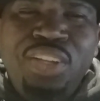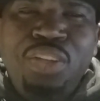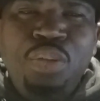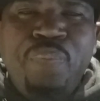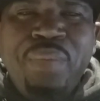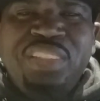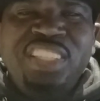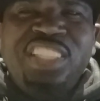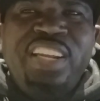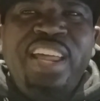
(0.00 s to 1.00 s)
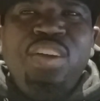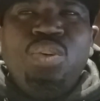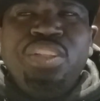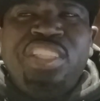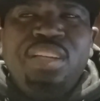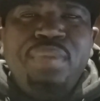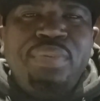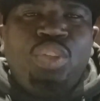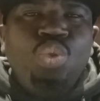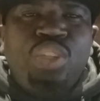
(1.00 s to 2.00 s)
you probably think that it want to take
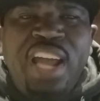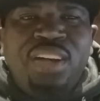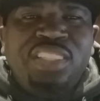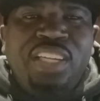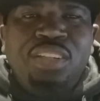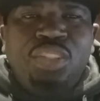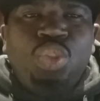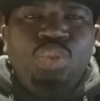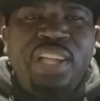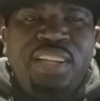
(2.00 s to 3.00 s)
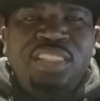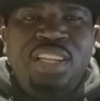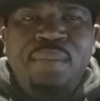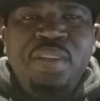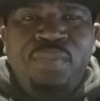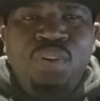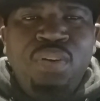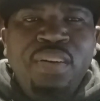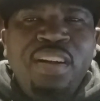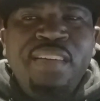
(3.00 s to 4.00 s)
maybe another 2,000 years
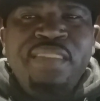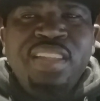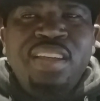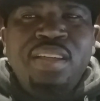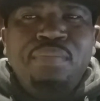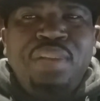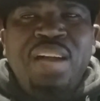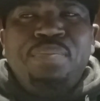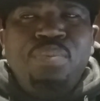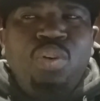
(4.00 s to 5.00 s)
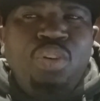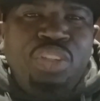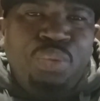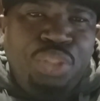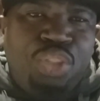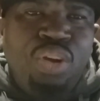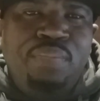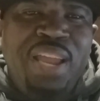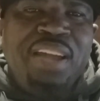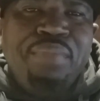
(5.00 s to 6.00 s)
before black people are going to
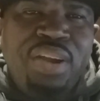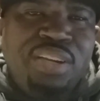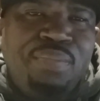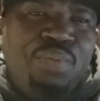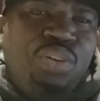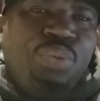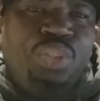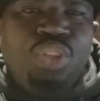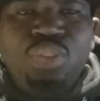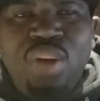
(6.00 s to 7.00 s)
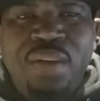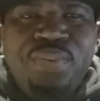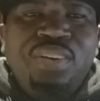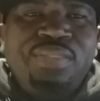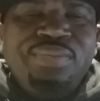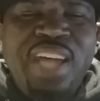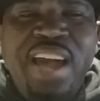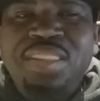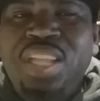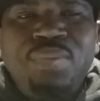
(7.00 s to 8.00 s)
return, black American people are going to return to Africa.
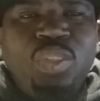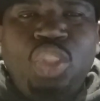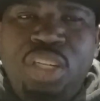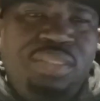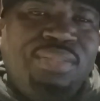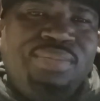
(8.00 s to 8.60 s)
I never thought